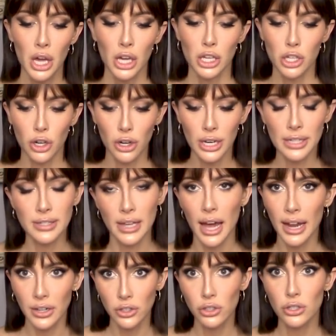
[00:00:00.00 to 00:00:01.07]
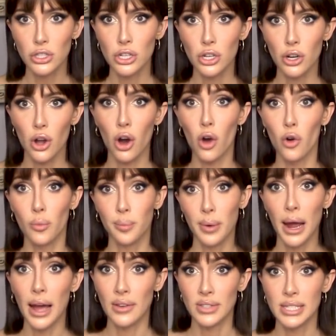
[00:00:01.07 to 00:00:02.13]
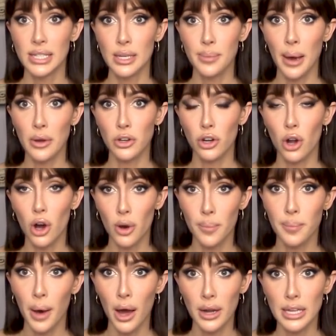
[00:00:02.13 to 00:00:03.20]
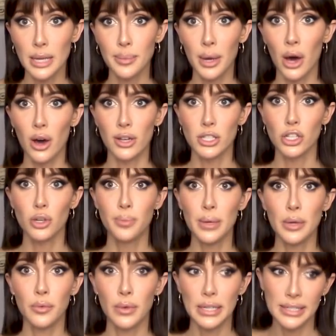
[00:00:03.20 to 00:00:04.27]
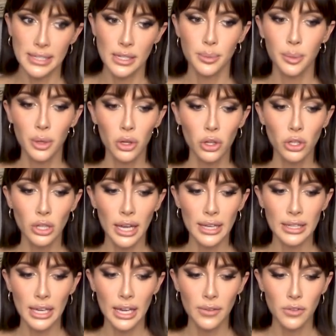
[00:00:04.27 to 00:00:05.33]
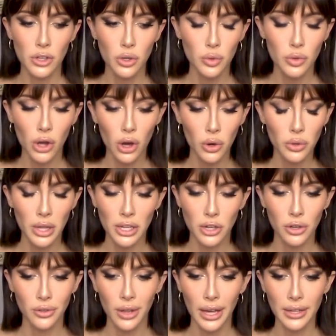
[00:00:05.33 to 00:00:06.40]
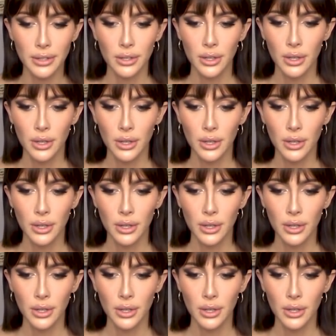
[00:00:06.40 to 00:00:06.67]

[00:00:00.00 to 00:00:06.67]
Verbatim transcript: You're entitled to your own privacy about your own body, but also be reasonable. Like if you know that you're like